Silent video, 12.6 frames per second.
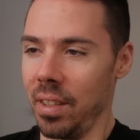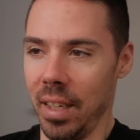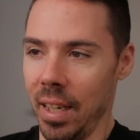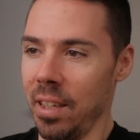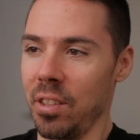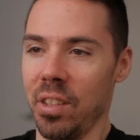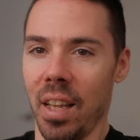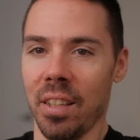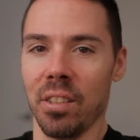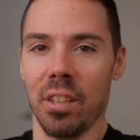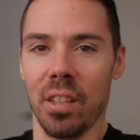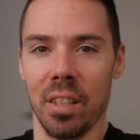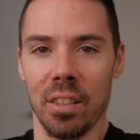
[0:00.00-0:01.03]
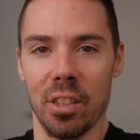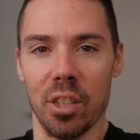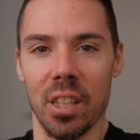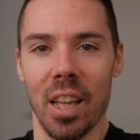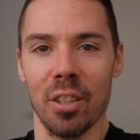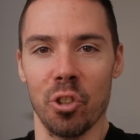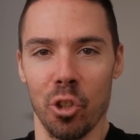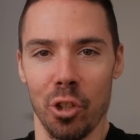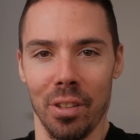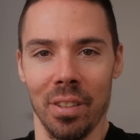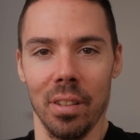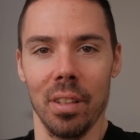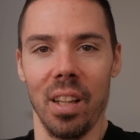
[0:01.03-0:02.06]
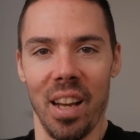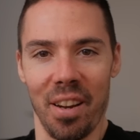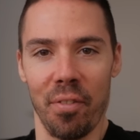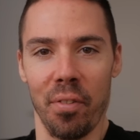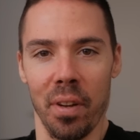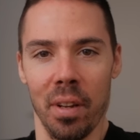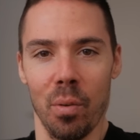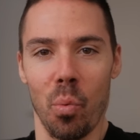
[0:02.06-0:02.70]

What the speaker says: existential life